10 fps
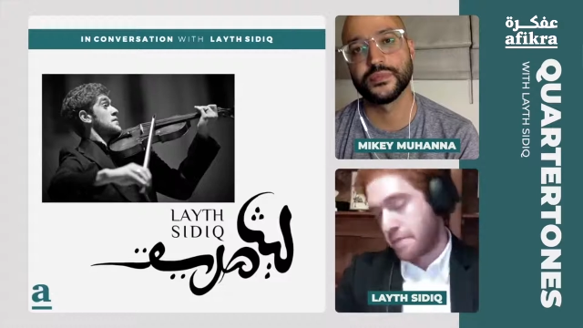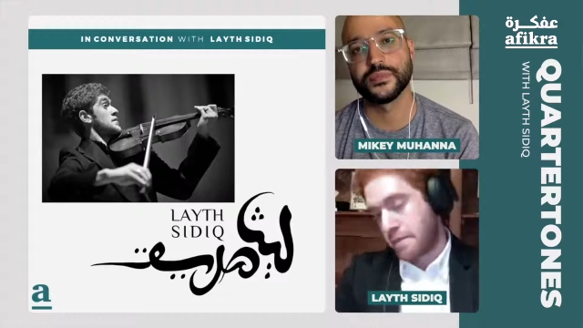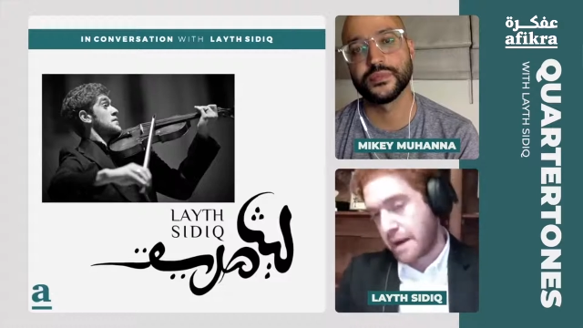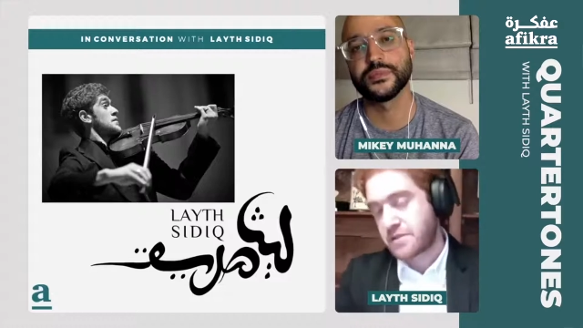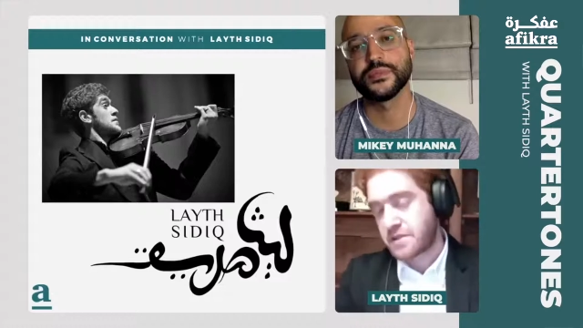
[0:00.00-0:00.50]

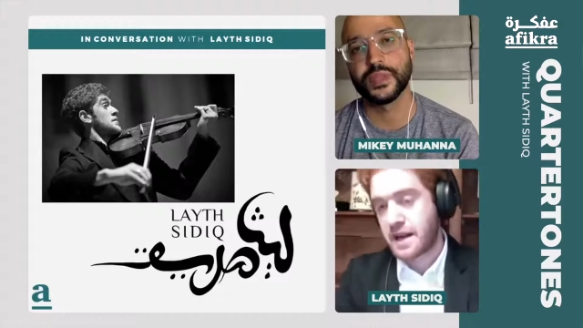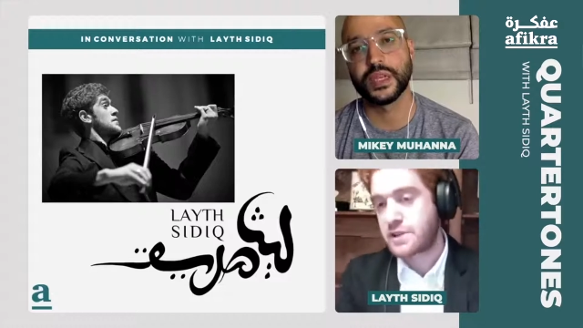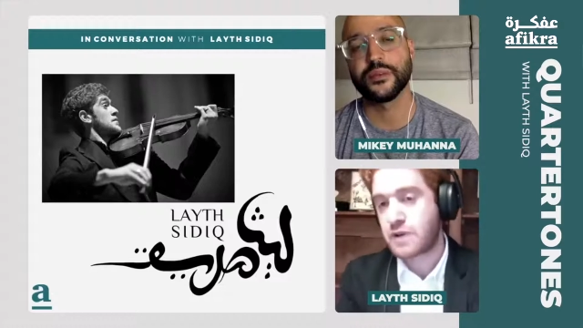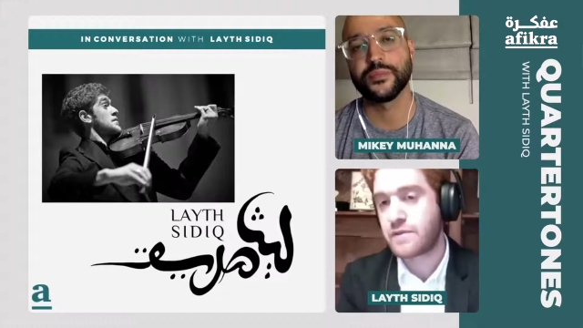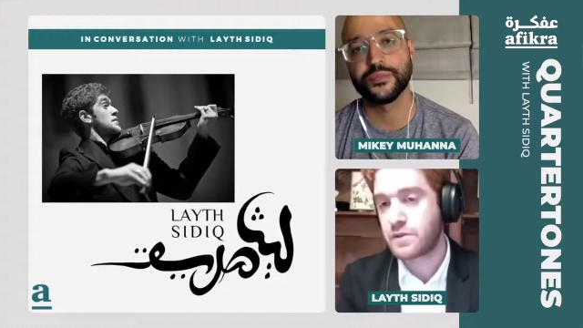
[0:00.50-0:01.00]
Speaker 1: after that I
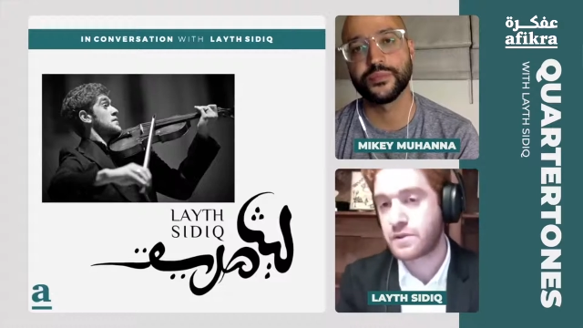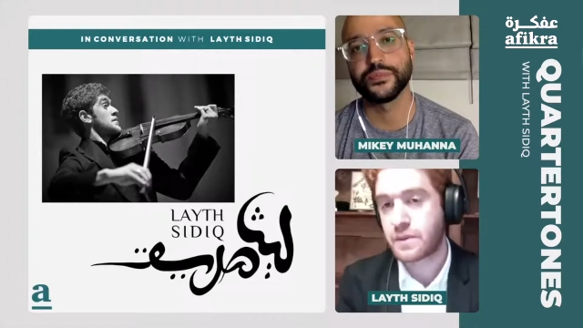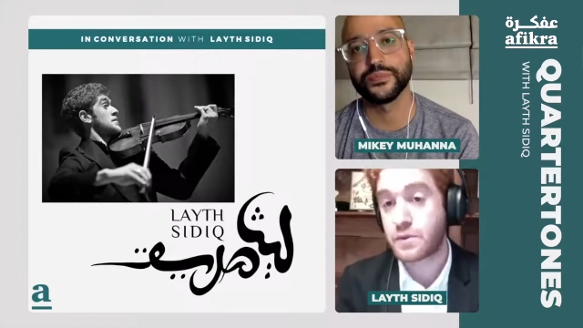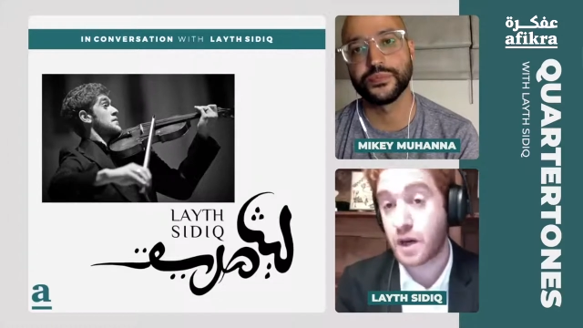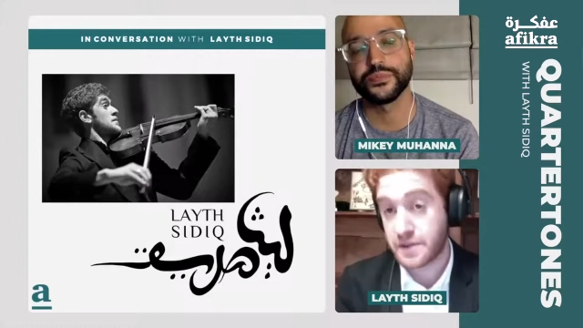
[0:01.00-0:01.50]
traveled yeah.
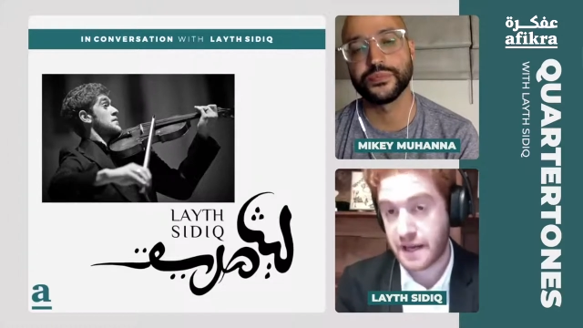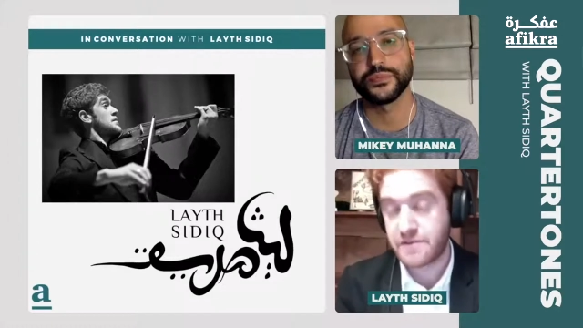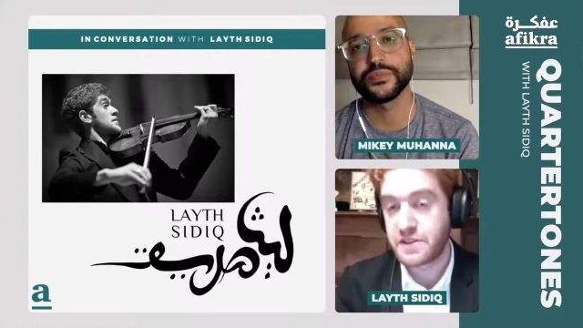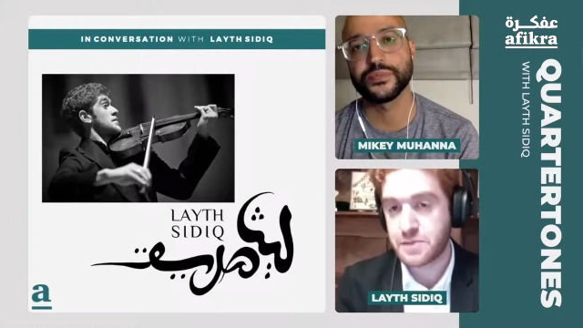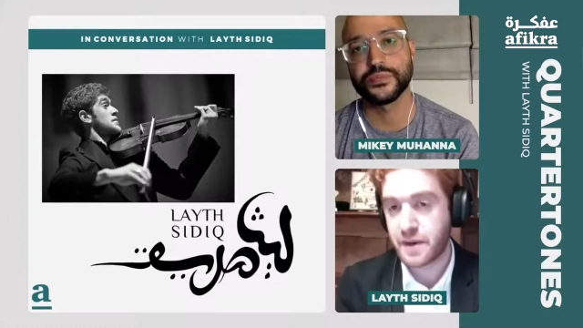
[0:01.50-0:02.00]
abroad and I
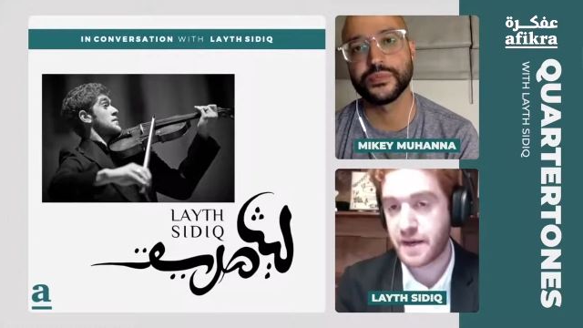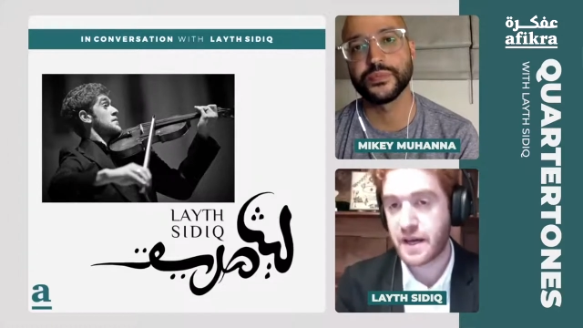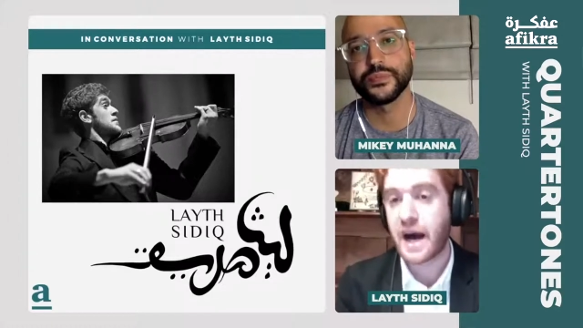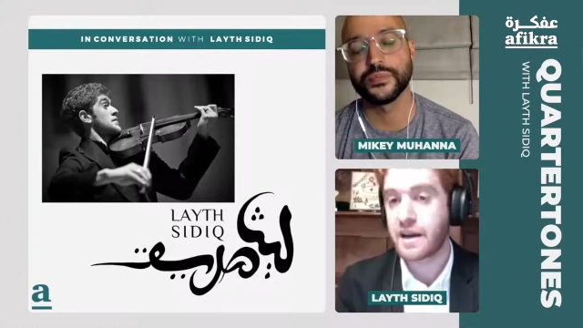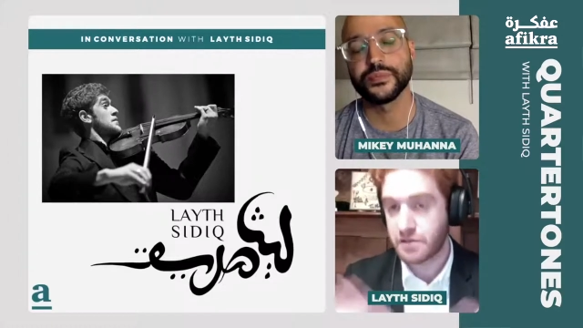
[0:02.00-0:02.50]
finished my
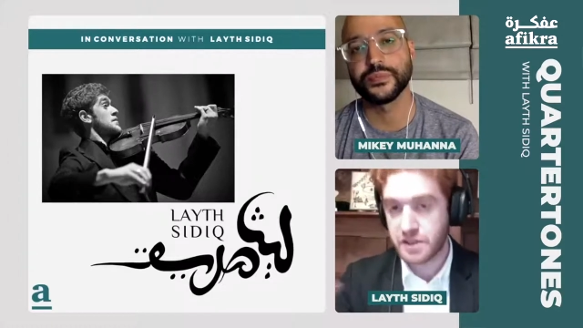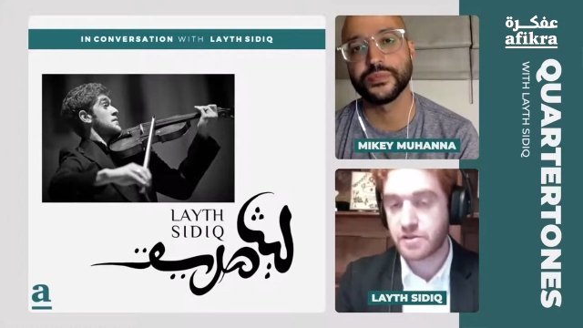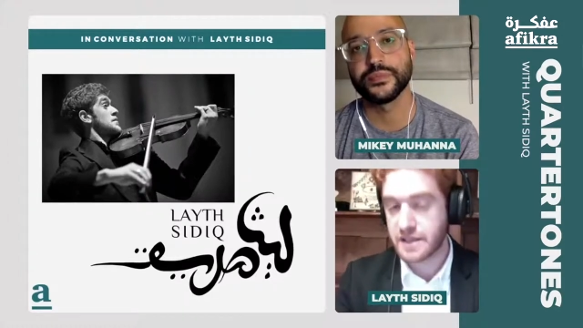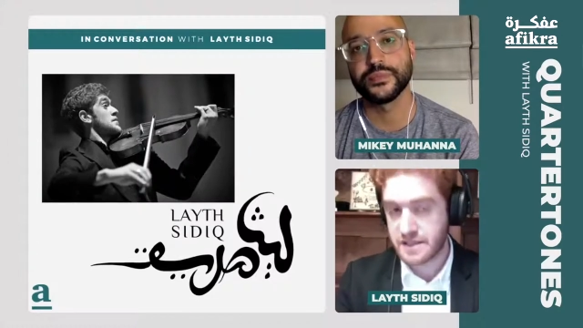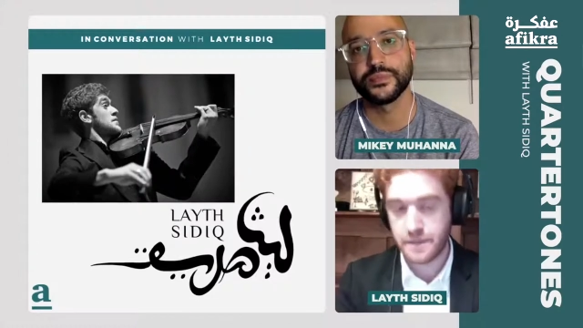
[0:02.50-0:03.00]
higher
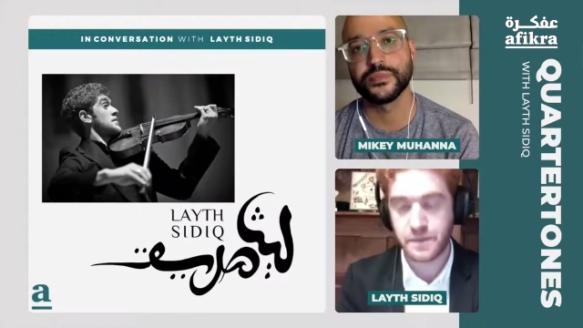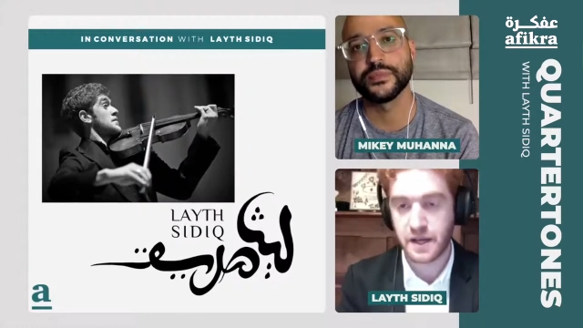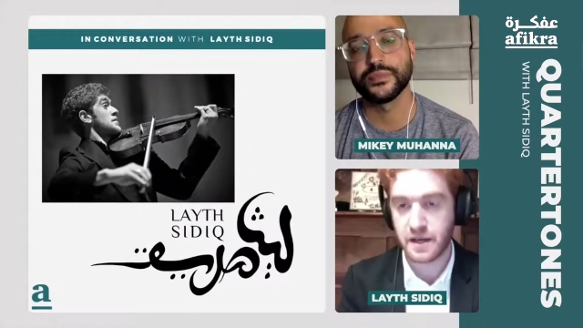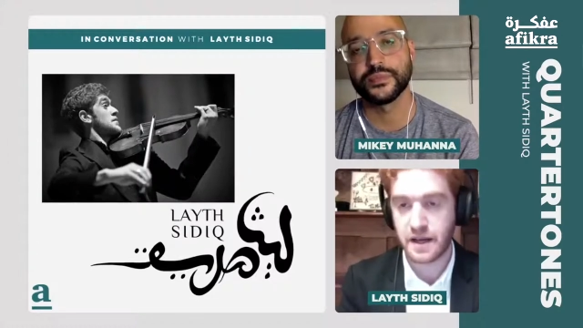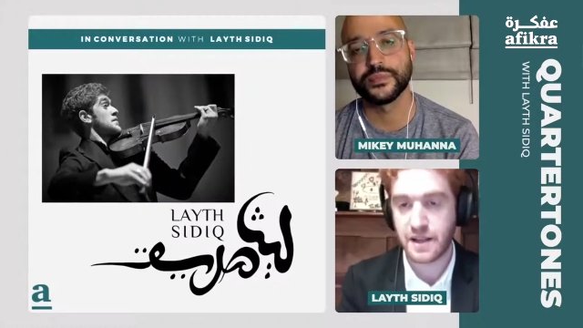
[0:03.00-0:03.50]
degrees
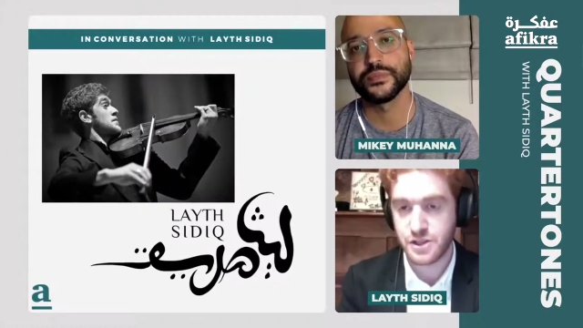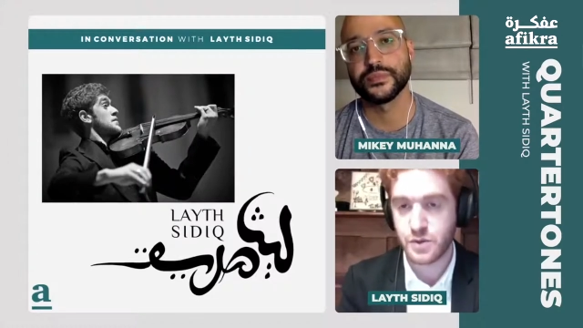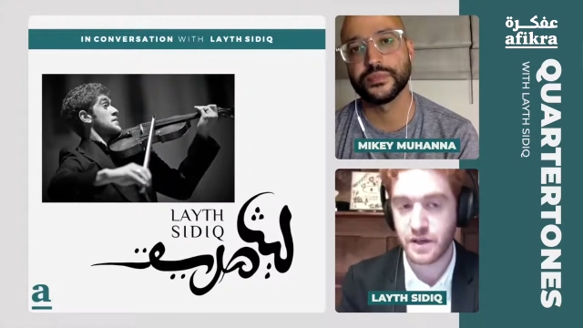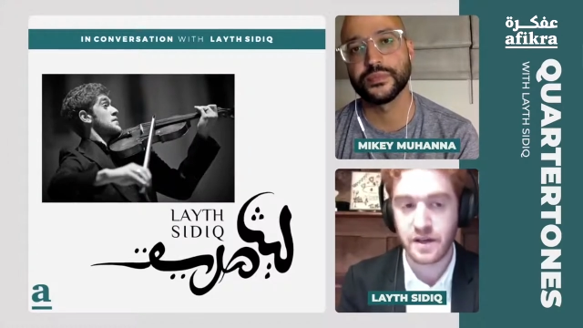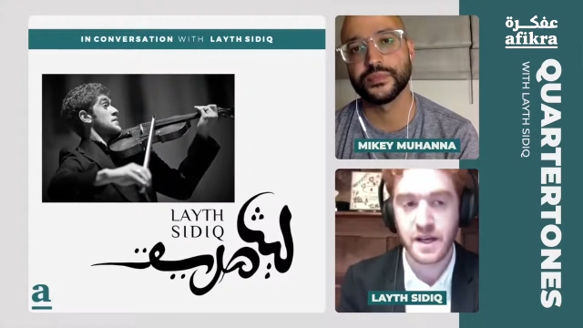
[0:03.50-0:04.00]
uh,
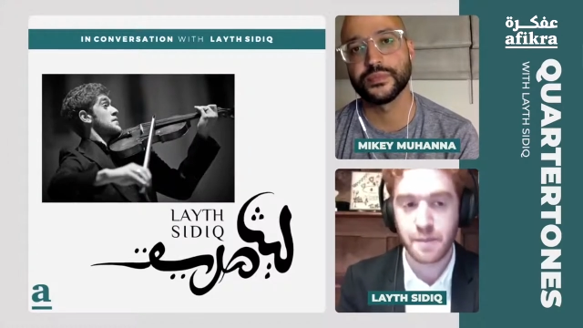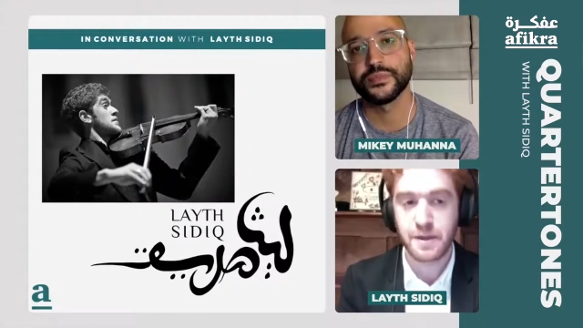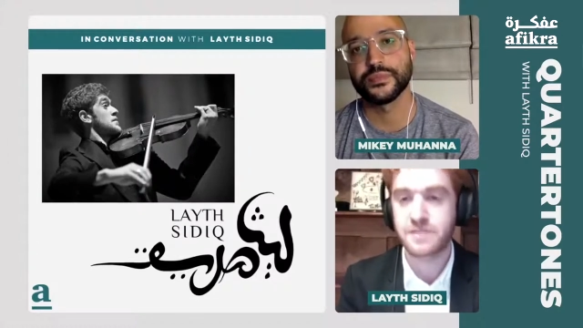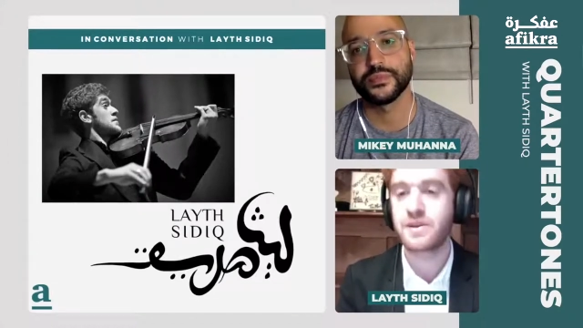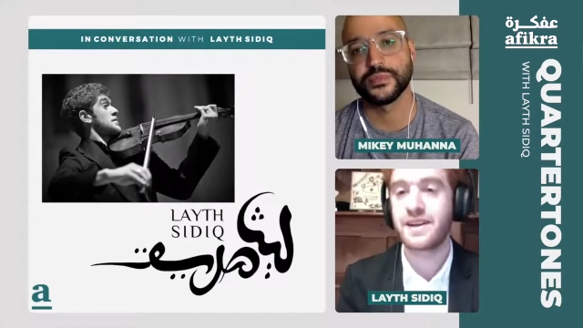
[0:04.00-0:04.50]
elsewhere.
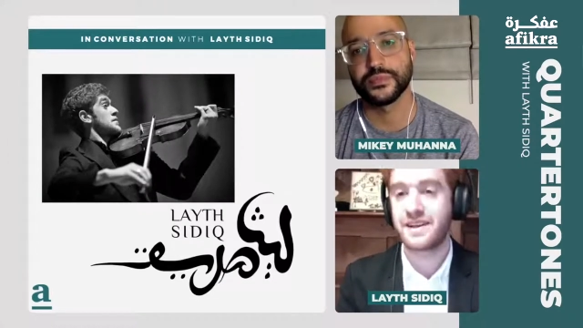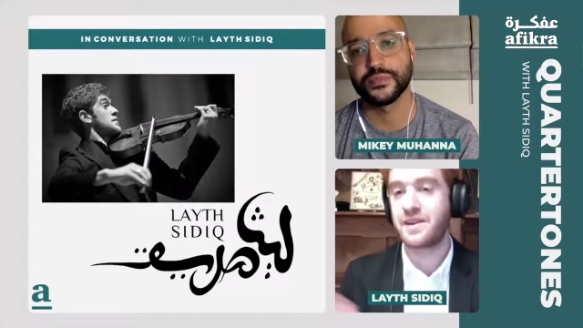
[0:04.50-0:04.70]
But really in